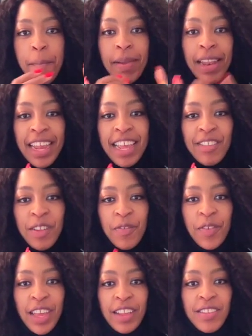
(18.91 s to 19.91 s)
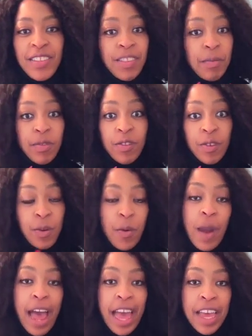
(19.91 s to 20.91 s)
Please don't forget to
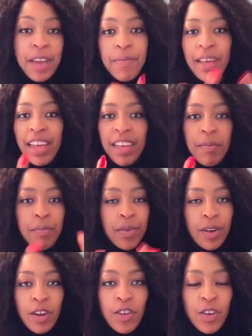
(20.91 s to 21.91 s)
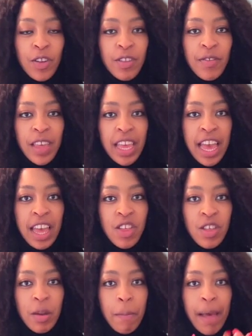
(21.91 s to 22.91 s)
subscribe, put on your
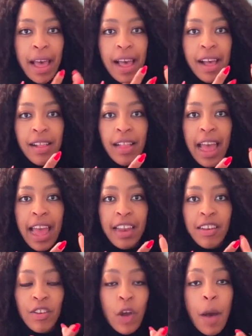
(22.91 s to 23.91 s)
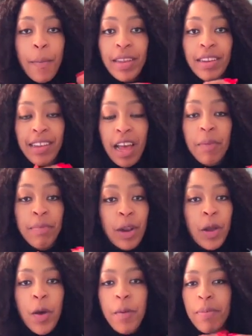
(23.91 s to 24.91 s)
notification bell, and comment down
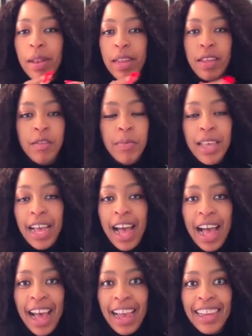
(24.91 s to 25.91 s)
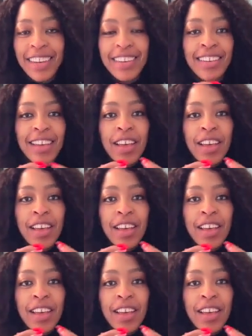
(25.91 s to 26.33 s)
below. Please be kind.